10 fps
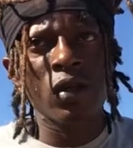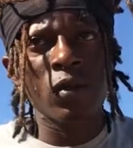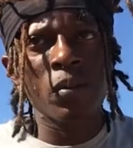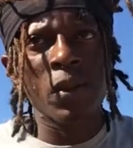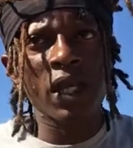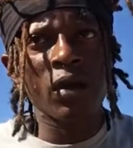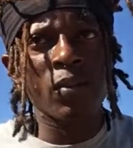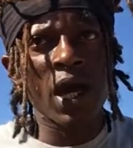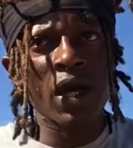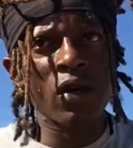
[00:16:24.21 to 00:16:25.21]
make it
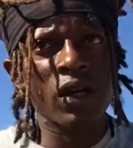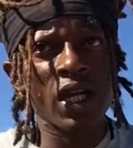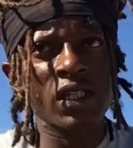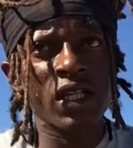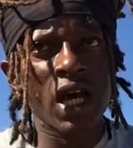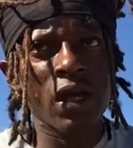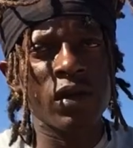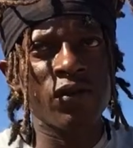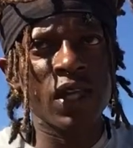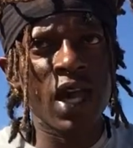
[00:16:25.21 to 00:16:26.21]
better next time
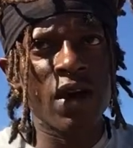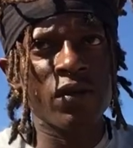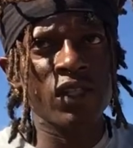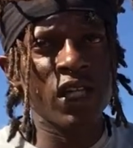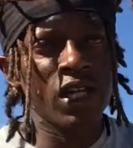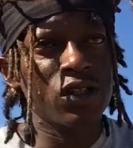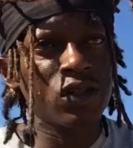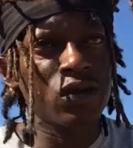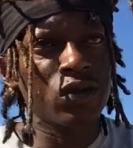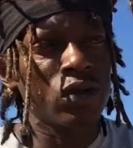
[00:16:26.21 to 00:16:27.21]
if they have a chance to.